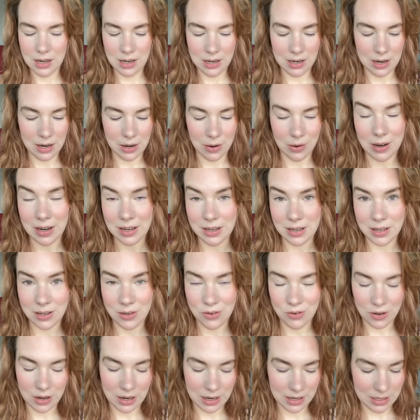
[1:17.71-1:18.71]
Now I did
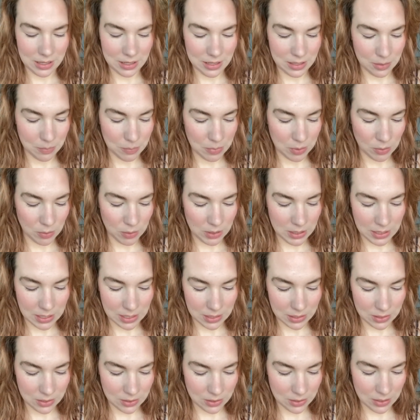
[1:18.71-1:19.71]
try these both
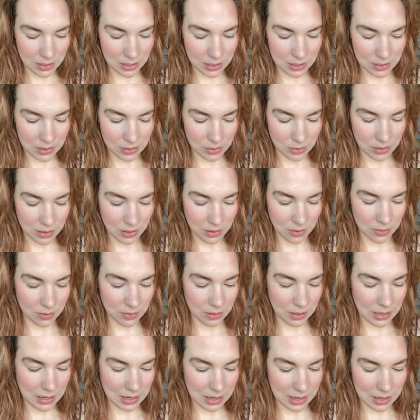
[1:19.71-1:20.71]
yesterday, so I
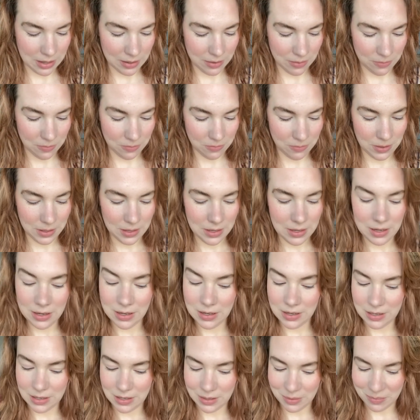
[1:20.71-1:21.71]
already have
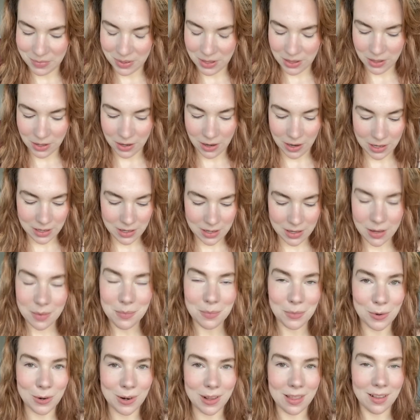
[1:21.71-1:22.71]
some thoughts,
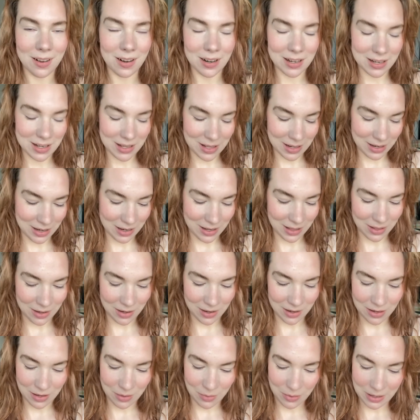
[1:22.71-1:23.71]
more thoughts than I
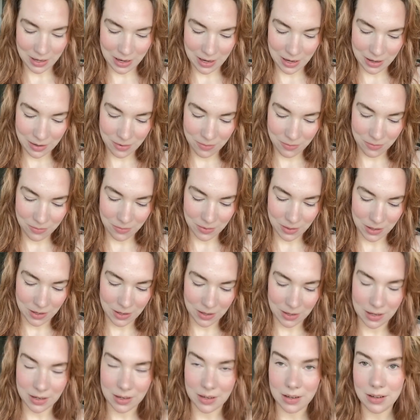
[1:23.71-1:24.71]
thought I would have
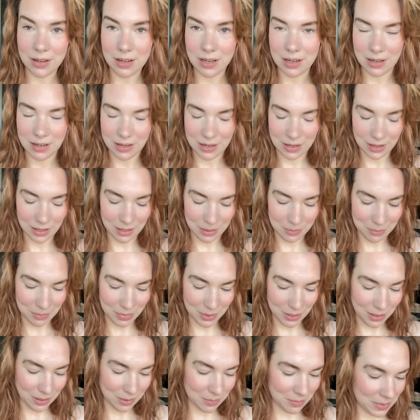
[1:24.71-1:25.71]
on tinted lip
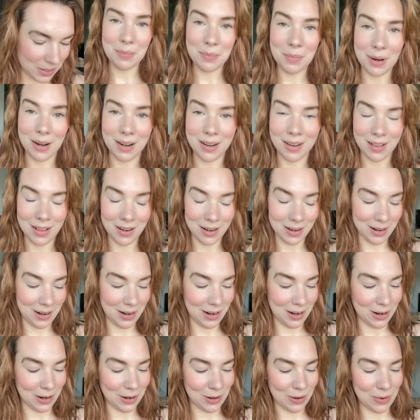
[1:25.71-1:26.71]
balm, but there
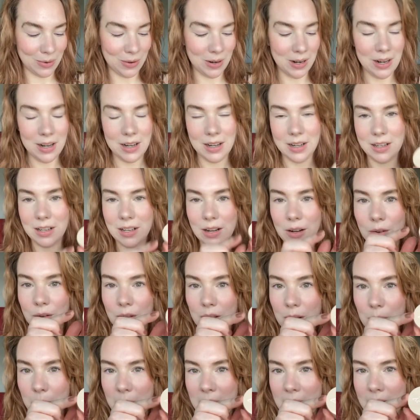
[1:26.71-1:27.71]
you go. So
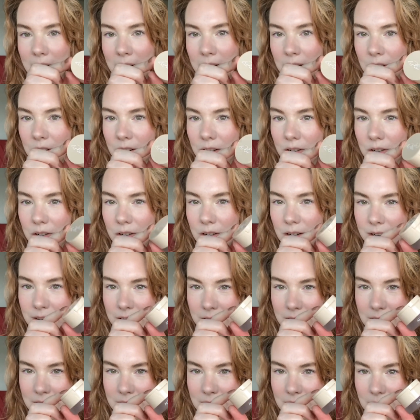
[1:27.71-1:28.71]
the package is just
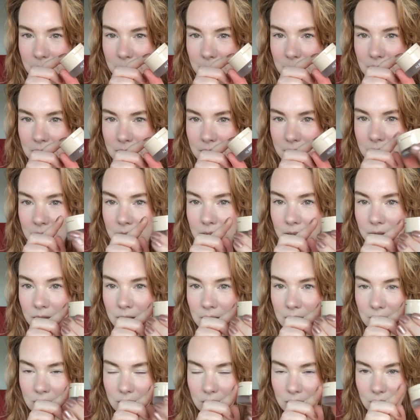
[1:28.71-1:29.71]
the same as the
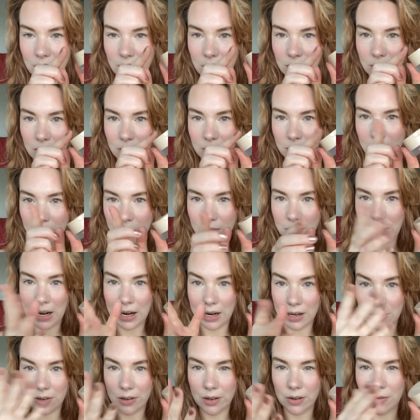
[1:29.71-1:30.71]
original
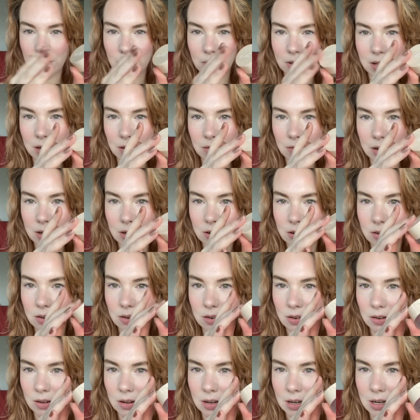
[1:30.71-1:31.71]
packaging for the
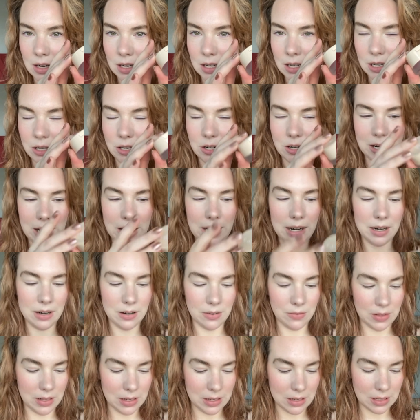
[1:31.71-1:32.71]
original shade
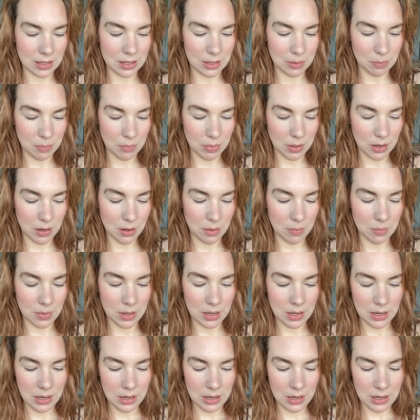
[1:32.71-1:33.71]
of this lip balm.
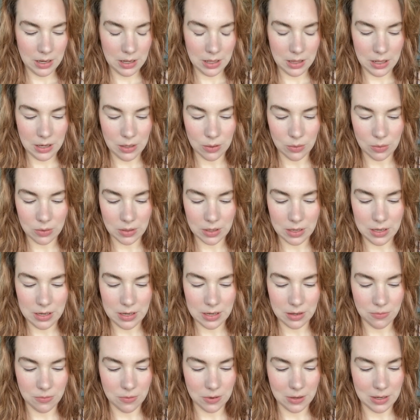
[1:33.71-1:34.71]
The only
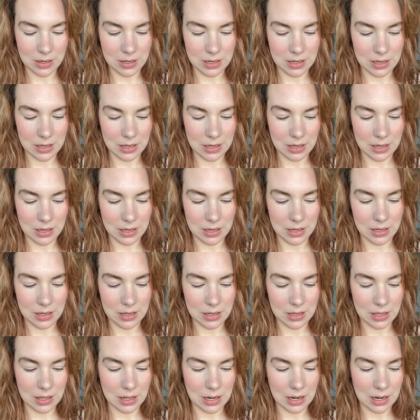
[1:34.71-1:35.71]
difference
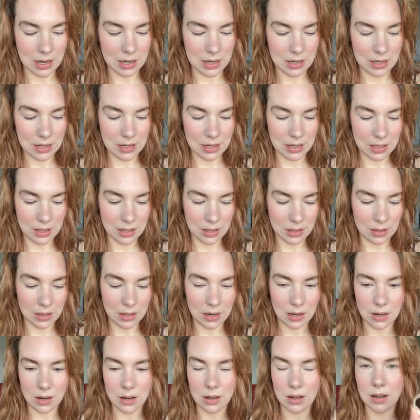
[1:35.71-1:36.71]
is that the
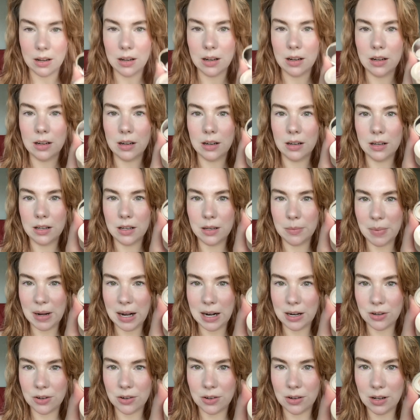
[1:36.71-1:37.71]
little
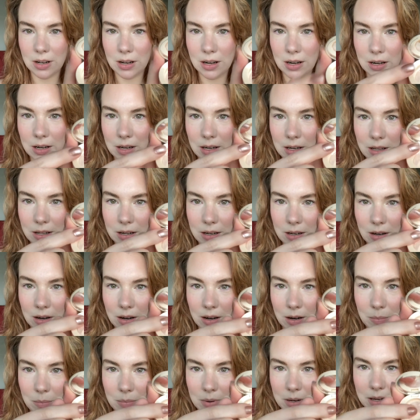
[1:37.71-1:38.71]
spatula in the
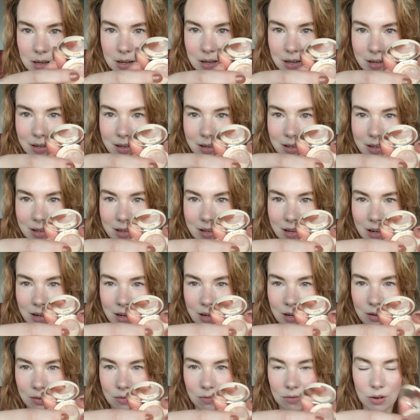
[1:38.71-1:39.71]
top is
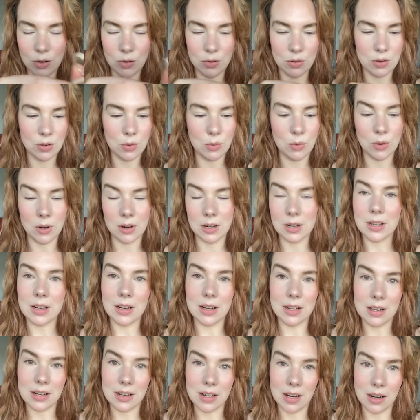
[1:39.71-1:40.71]
rose quartz
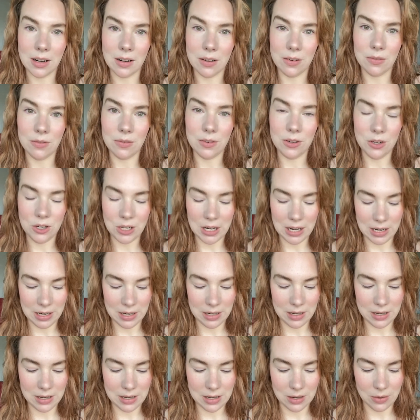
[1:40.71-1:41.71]
instead of
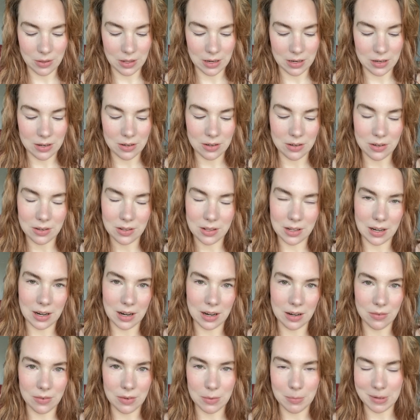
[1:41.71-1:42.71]
jade. So that's just the
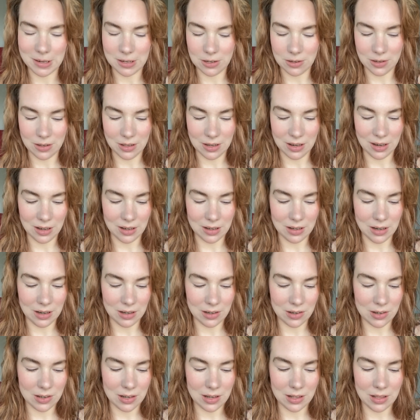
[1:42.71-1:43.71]
kind of special little
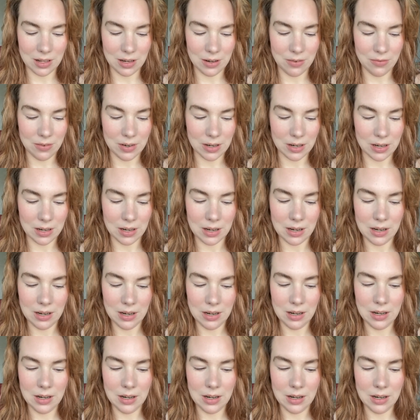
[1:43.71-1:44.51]
touch that they've done.